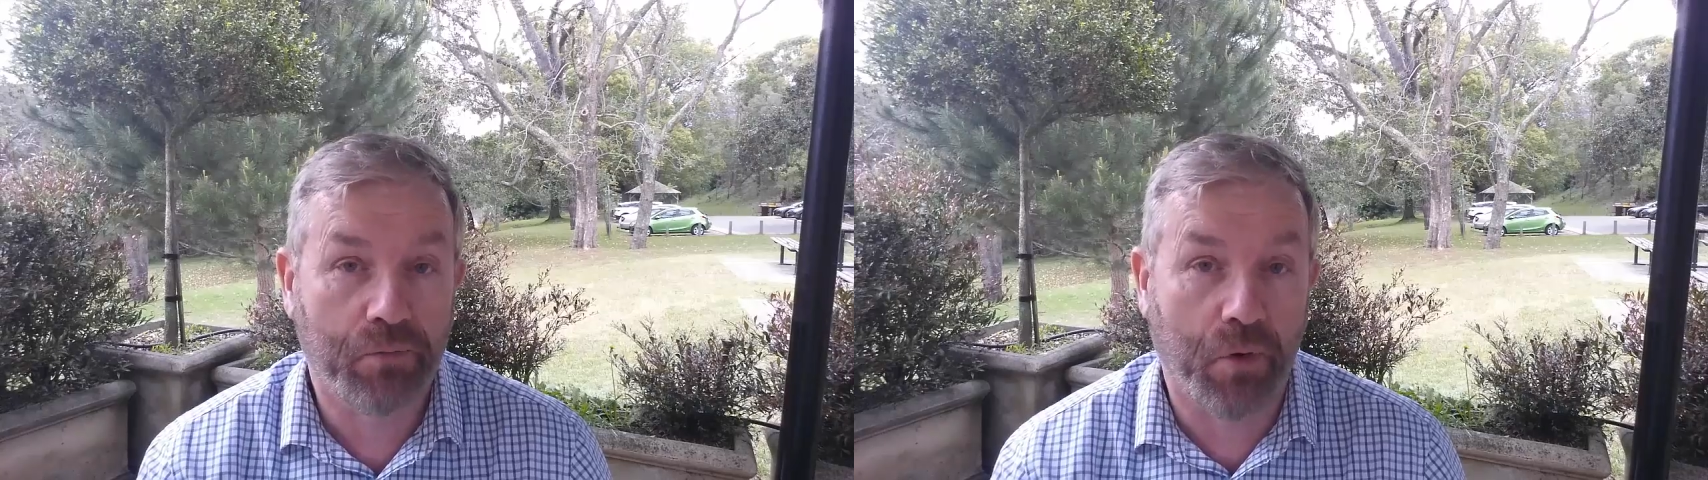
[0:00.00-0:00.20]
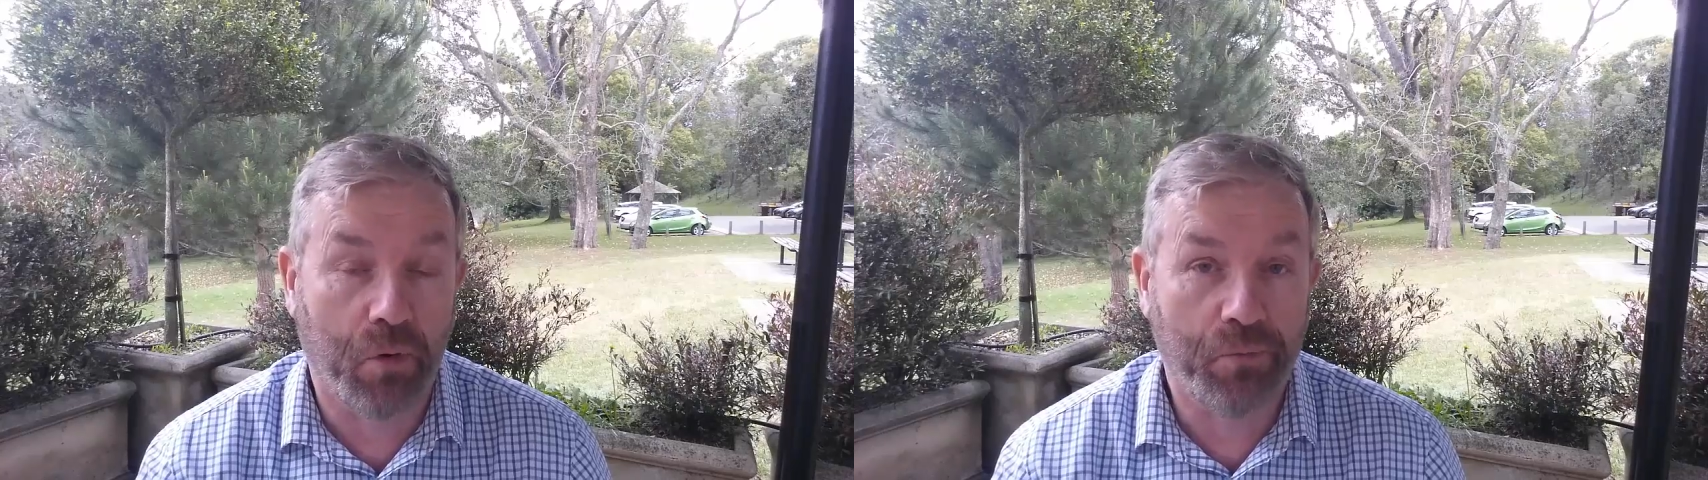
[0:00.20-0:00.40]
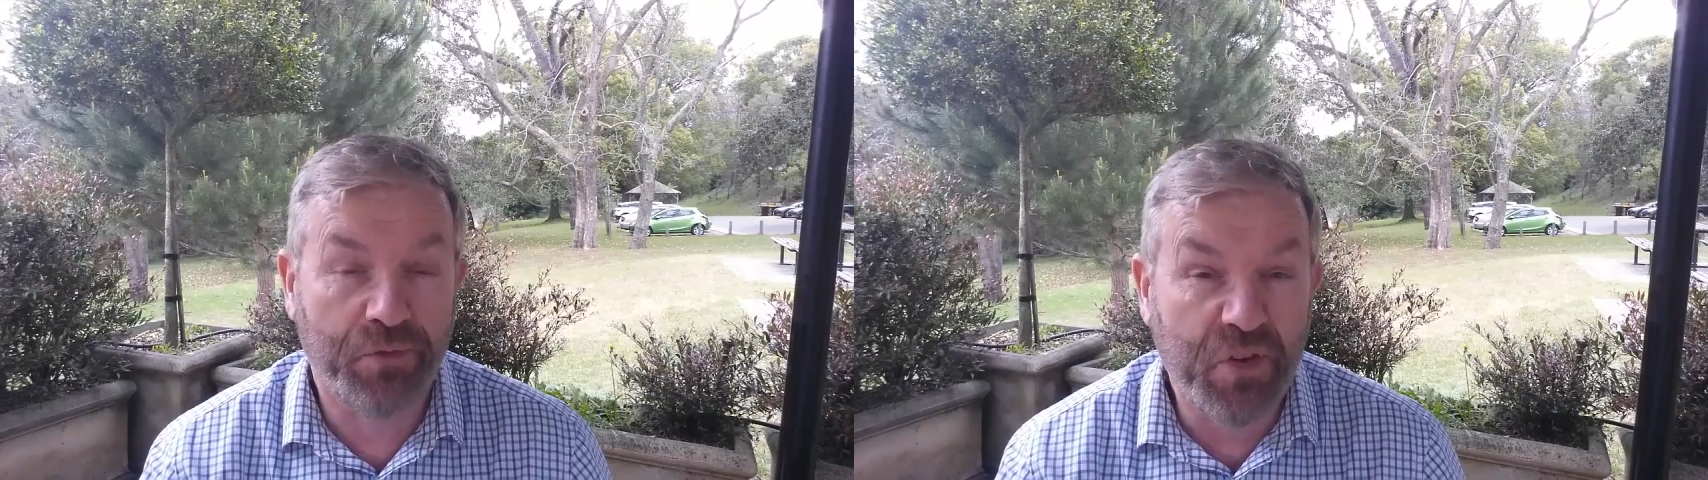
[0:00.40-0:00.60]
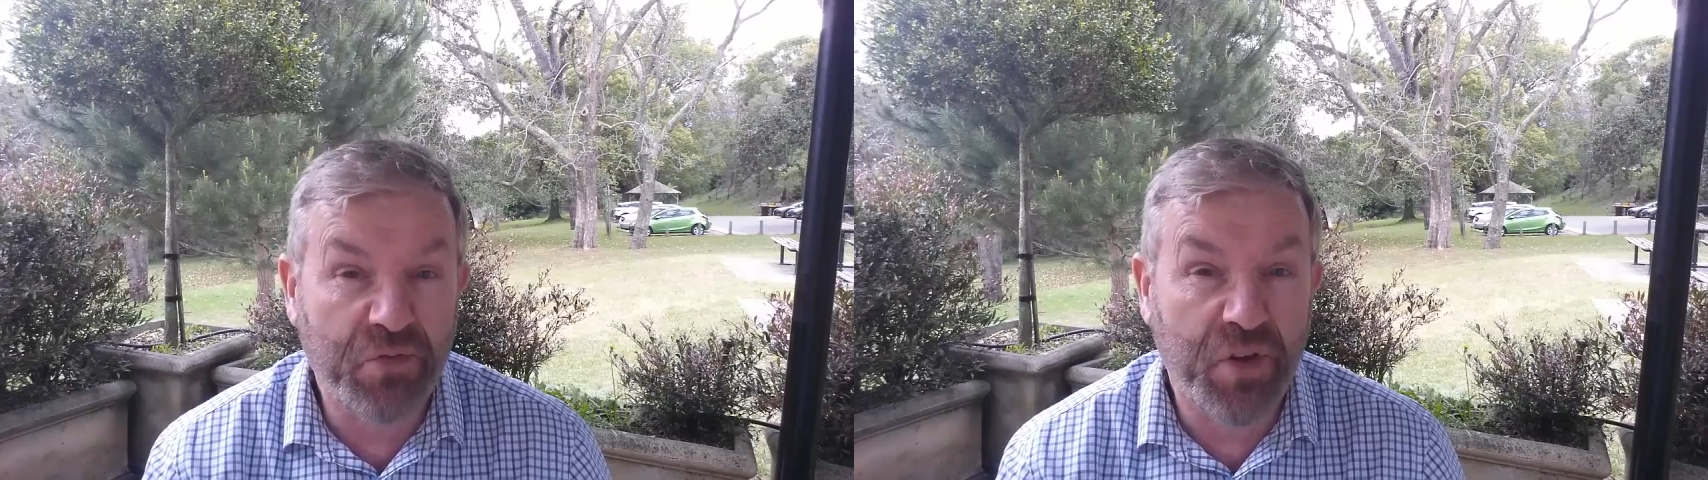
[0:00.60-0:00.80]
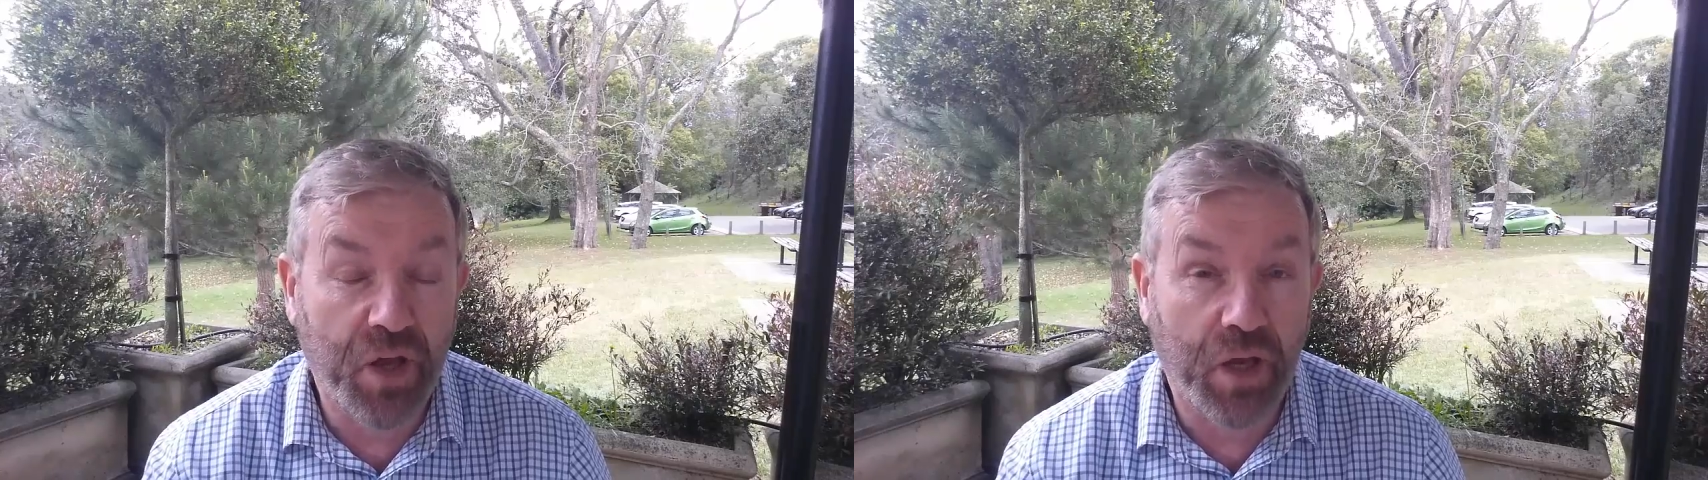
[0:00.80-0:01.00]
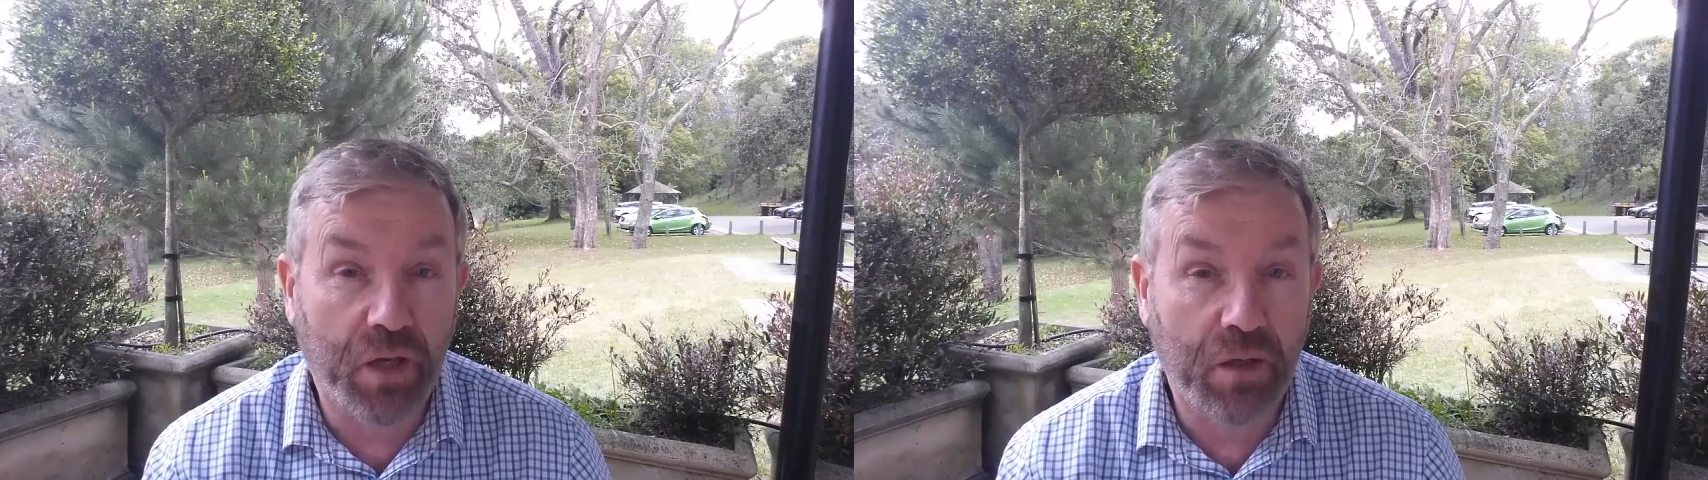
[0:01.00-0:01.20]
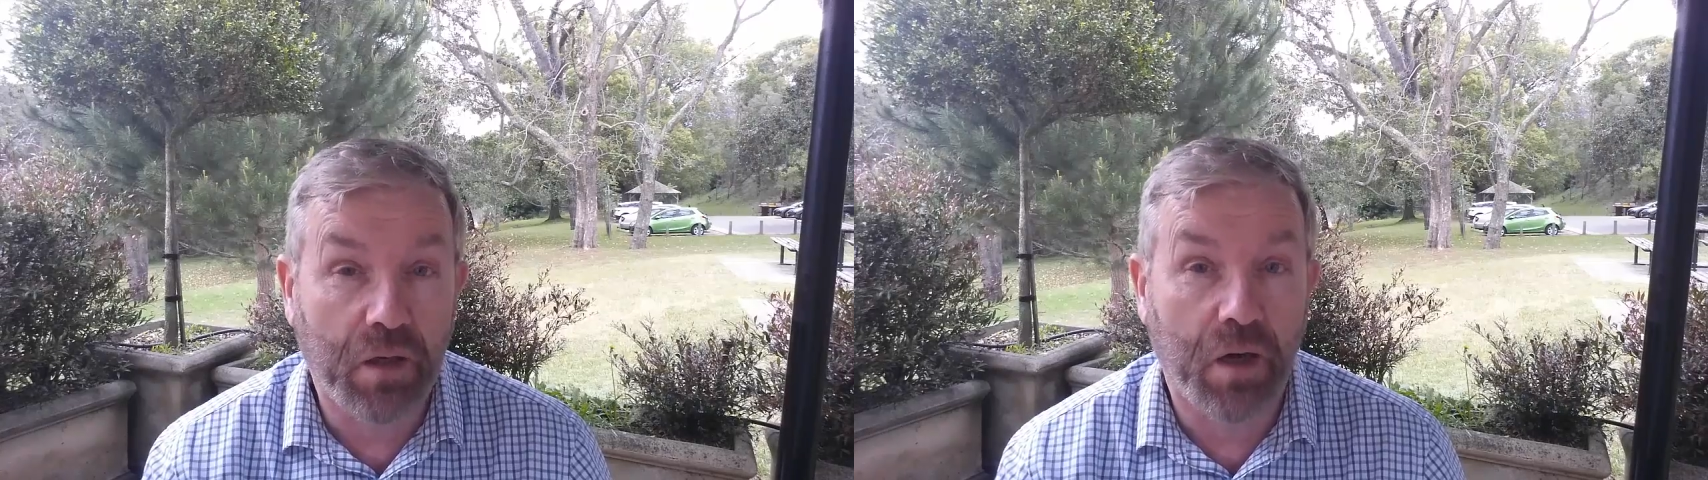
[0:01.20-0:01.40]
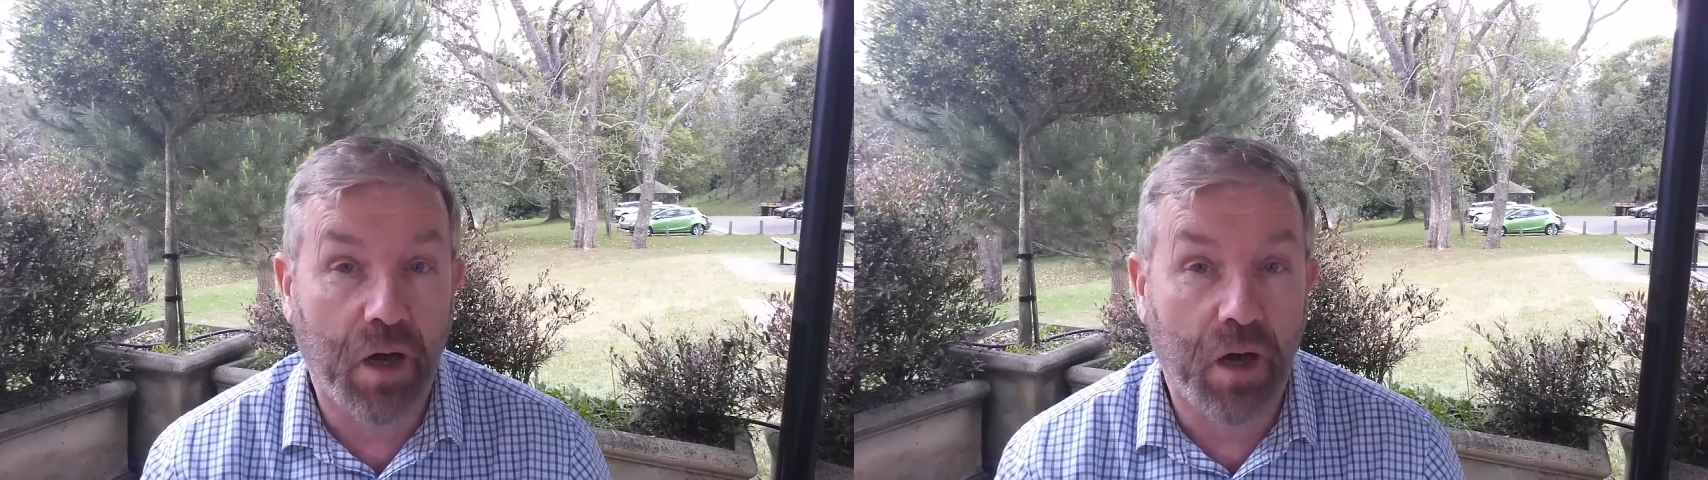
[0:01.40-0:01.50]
from 15